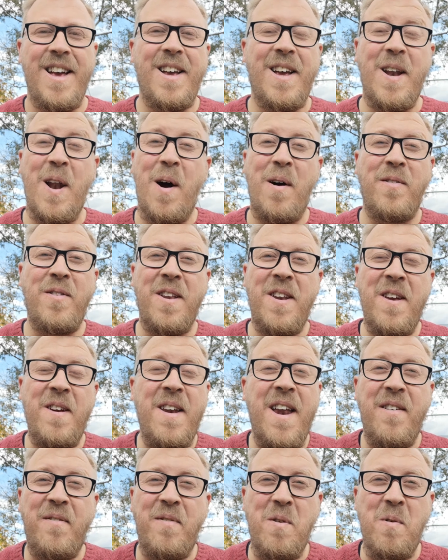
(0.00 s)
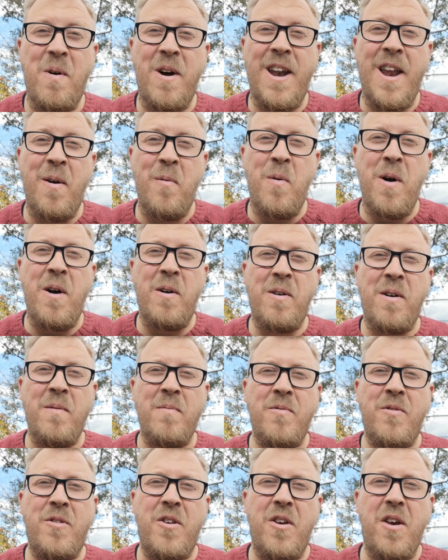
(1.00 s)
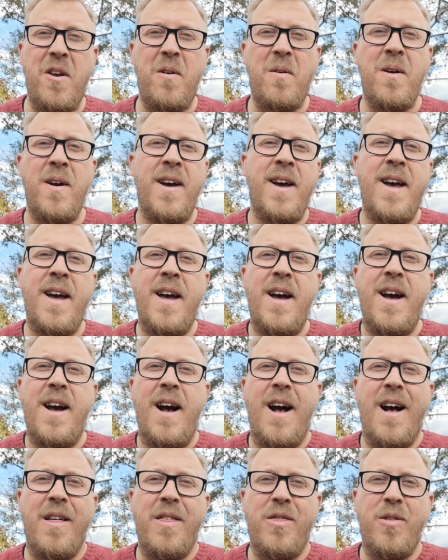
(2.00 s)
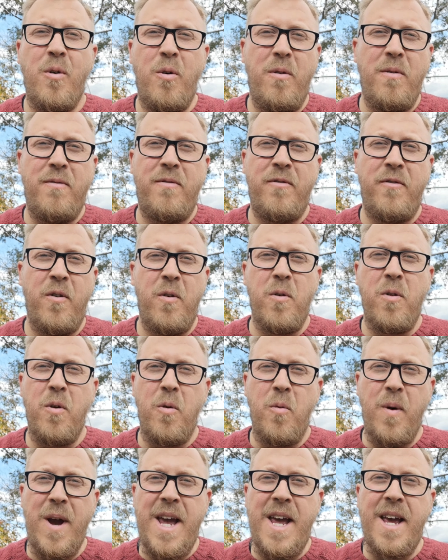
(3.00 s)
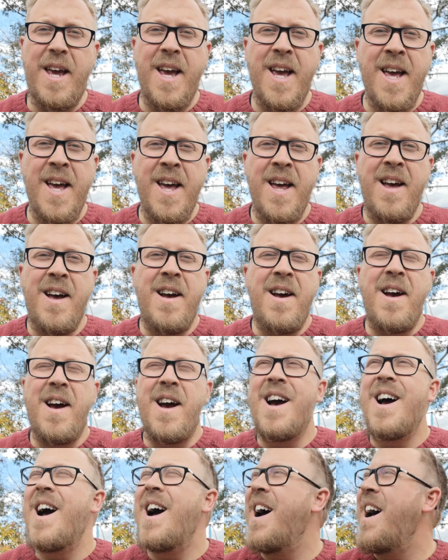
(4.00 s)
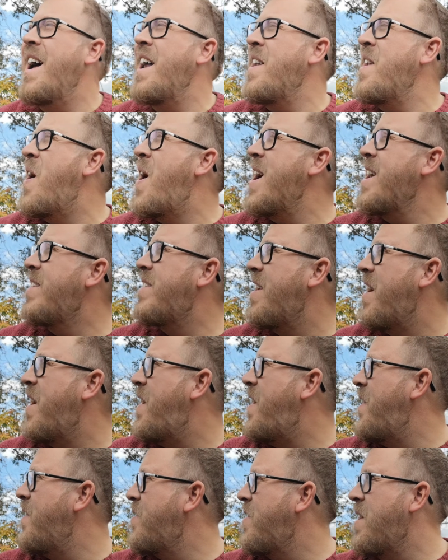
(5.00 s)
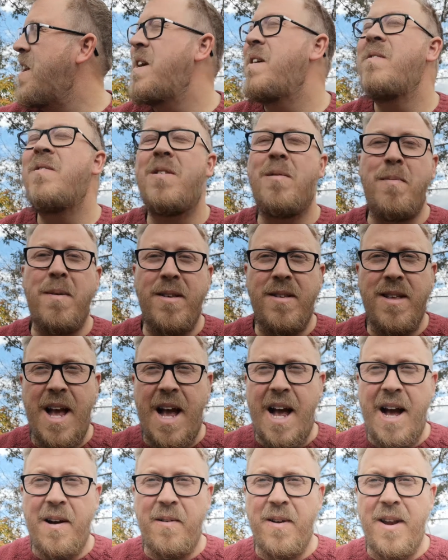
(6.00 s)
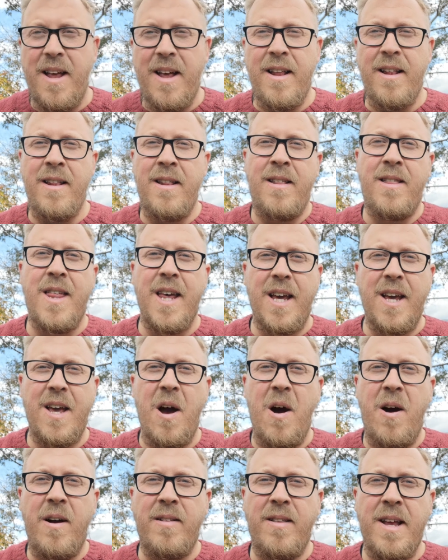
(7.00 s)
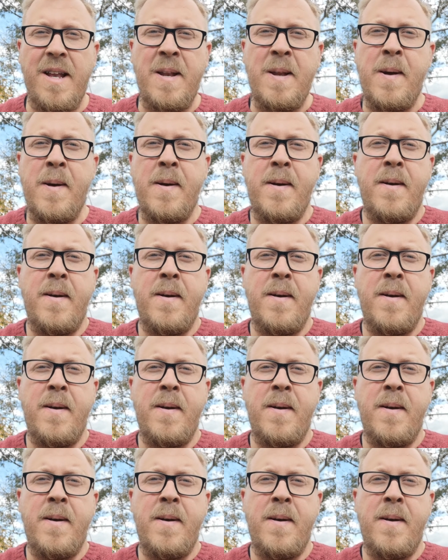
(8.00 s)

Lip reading: Good afternoon, everyone, and welcome to a thought for the week. A nice afternoon to be sat out in the garden.